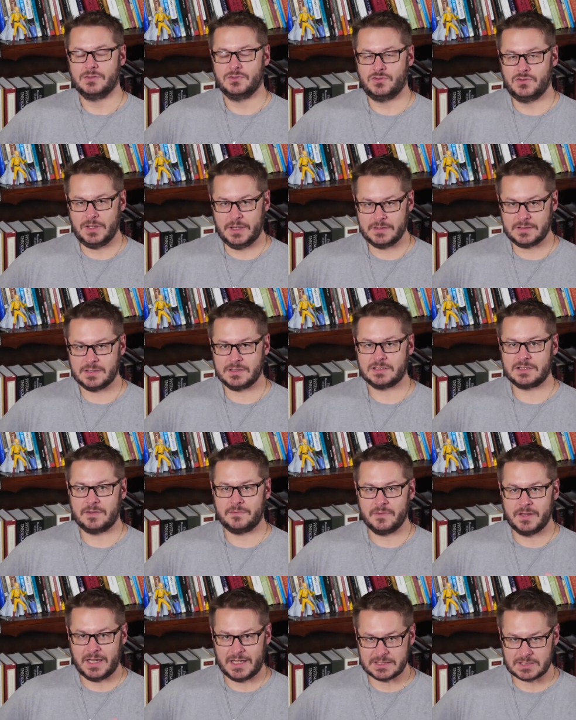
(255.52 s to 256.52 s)
Jesus
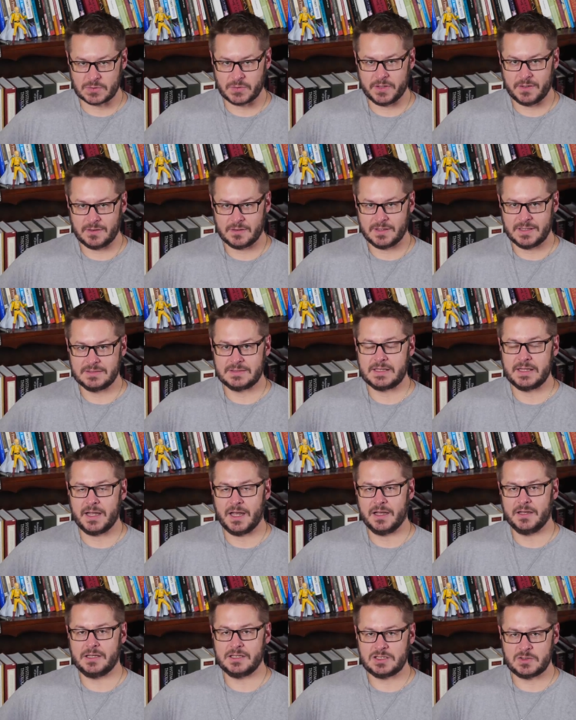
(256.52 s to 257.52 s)
of Nazareth is the
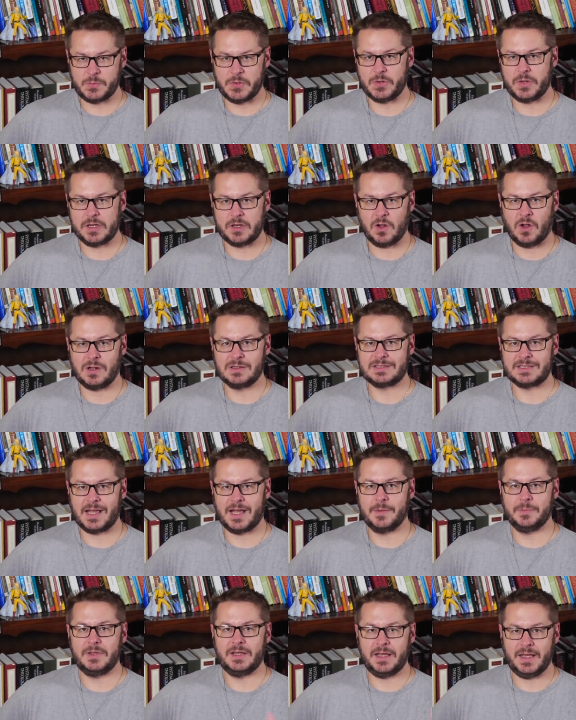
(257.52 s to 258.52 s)
undisputed all
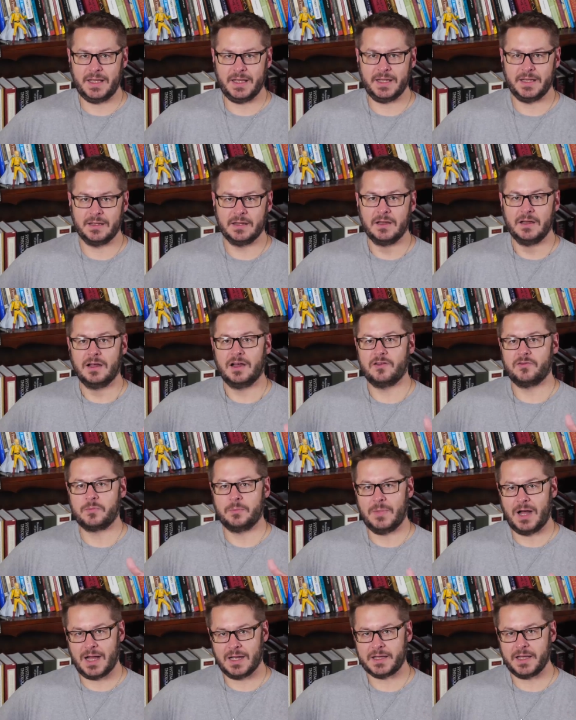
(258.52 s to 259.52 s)
time king of
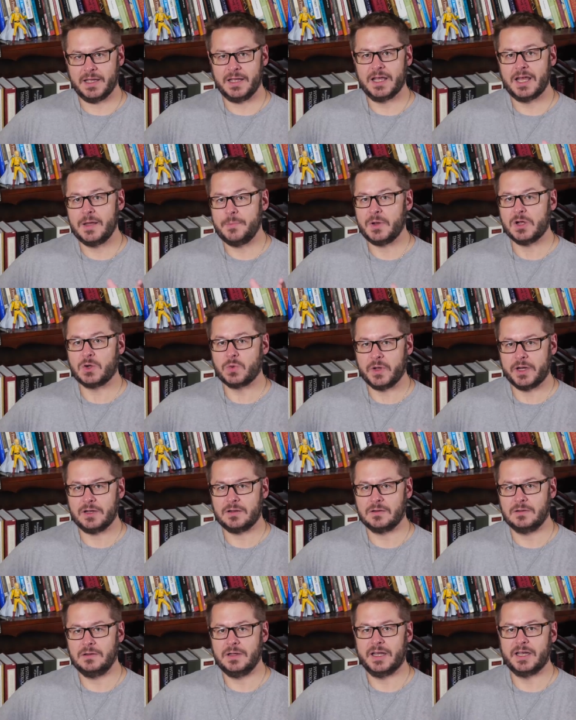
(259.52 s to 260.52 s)
mocking
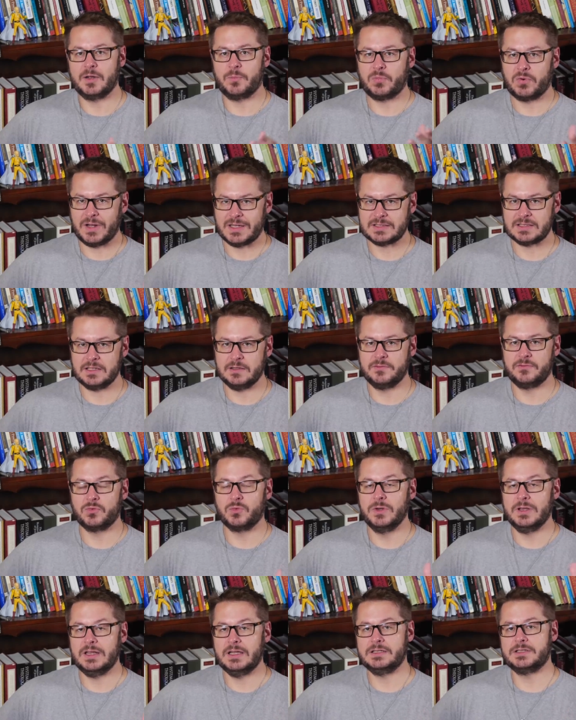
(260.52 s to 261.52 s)
hypocritical and oppressive
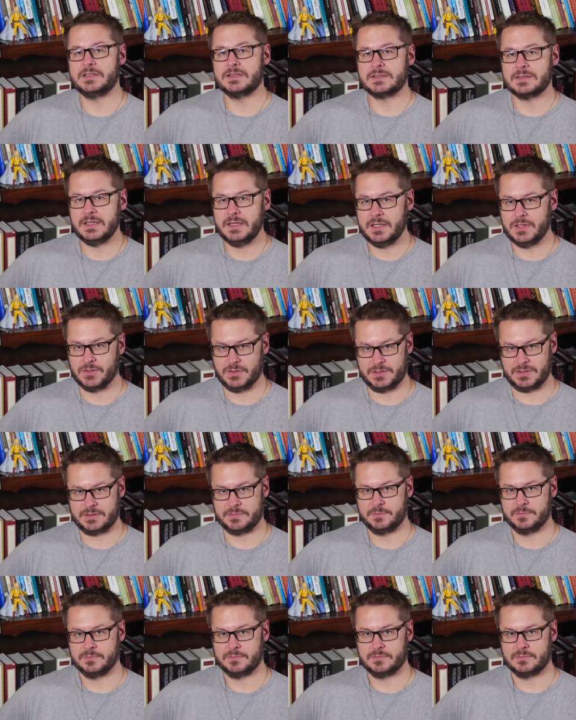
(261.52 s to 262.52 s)
religious
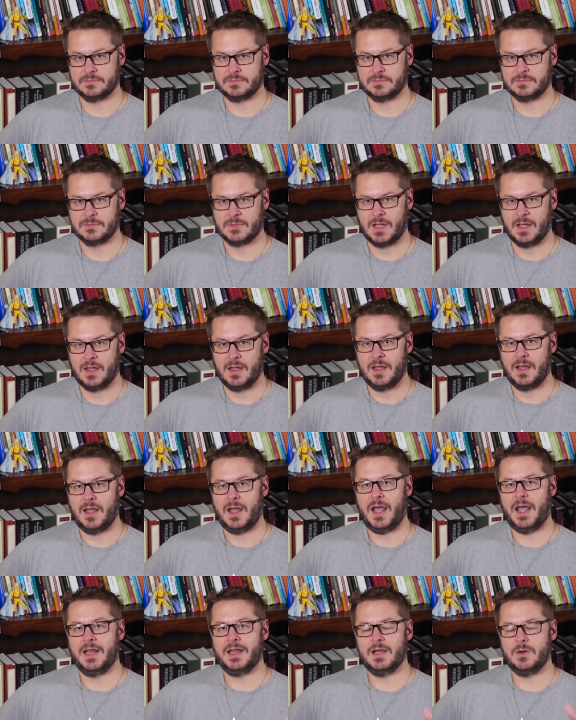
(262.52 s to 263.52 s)
leaders.
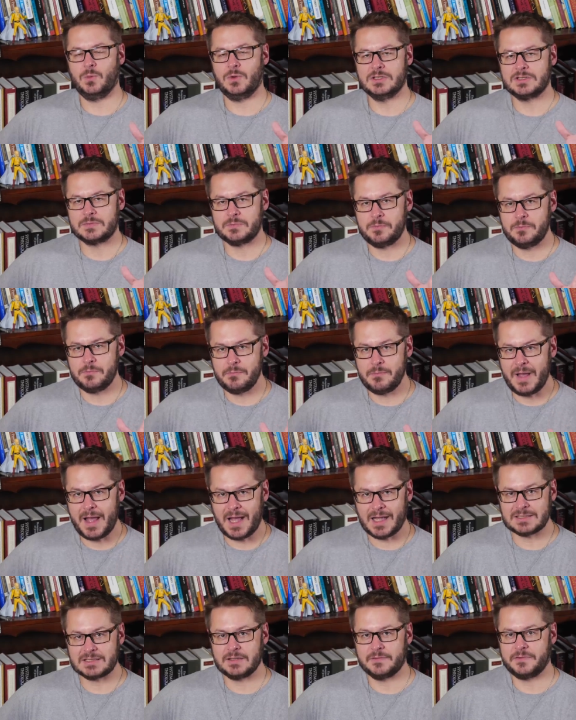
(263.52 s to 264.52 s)
And it was
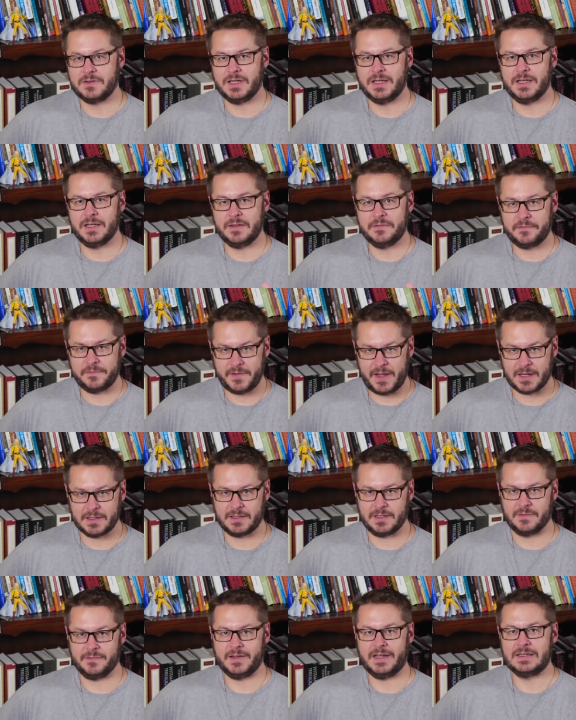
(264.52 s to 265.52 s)
massively
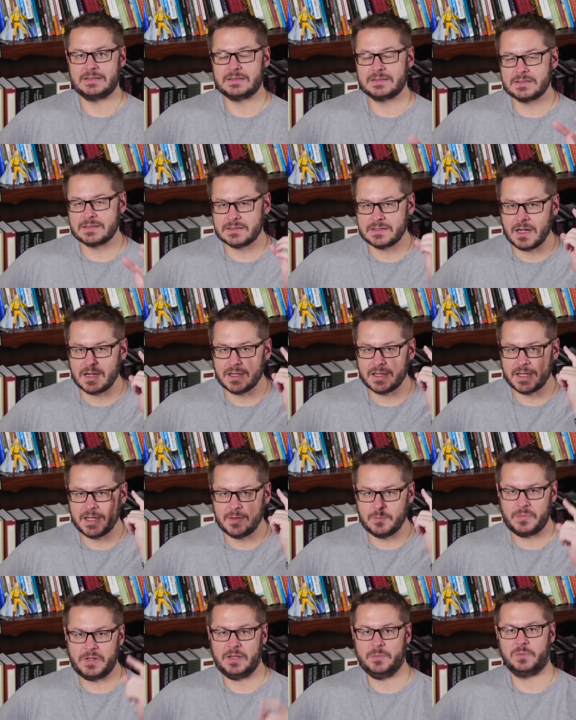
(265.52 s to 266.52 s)
effective. It stuck
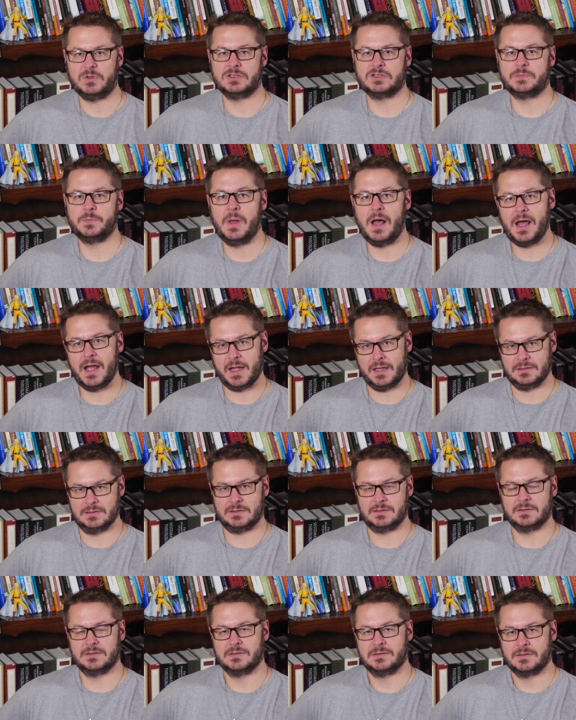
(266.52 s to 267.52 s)
in people's
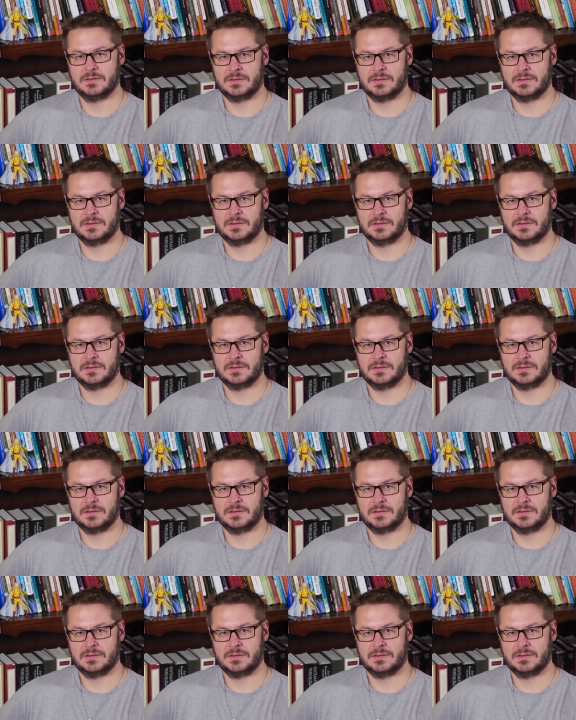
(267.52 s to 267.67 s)
minds.